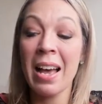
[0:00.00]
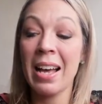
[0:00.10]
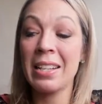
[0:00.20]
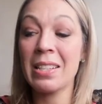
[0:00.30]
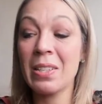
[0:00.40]

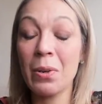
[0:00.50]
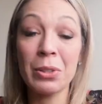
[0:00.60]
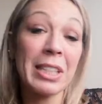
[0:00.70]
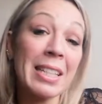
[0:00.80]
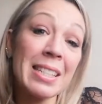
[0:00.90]
And
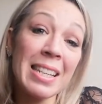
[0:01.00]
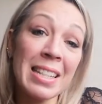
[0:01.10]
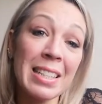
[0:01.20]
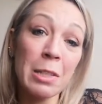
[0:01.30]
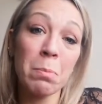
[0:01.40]
so that's
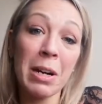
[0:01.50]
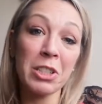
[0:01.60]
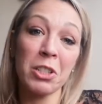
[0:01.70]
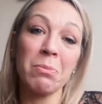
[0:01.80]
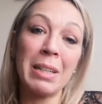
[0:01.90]
it. That's
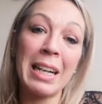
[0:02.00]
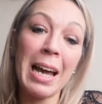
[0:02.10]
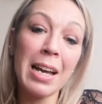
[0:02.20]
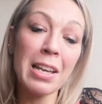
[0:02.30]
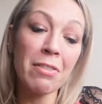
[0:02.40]
part of my
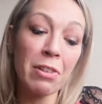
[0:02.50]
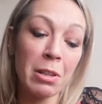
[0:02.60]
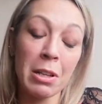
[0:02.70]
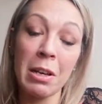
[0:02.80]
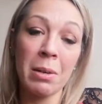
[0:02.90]
life
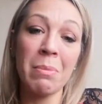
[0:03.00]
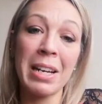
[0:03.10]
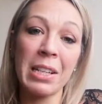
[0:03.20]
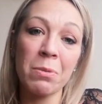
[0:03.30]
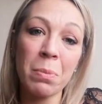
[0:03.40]
and
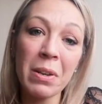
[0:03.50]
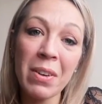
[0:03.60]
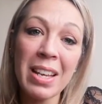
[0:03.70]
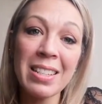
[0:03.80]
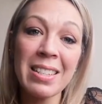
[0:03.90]
my
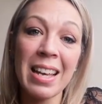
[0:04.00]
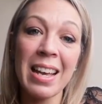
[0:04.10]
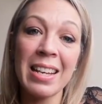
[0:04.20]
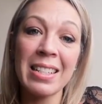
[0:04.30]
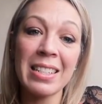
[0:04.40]
experience.
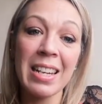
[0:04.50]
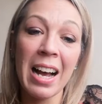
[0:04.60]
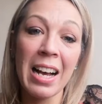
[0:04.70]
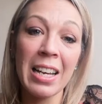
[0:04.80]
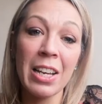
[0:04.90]
And
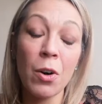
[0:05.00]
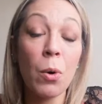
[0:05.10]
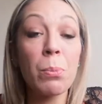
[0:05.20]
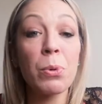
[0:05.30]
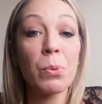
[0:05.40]
I
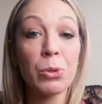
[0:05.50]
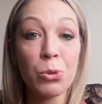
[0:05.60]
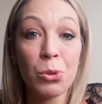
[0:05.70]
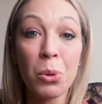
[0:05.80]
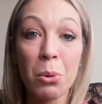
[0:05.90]
hope you want
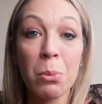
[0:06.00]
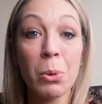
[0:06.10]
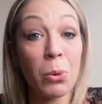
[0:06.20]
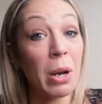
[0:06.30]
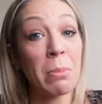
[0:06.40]
to know
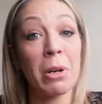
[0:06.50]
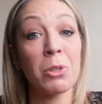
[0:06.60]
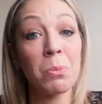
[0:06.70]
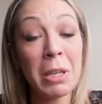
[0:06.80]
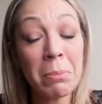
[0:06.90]
more
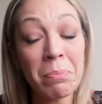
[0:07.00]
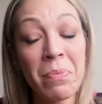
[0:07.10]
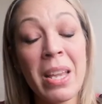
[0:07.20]
about me.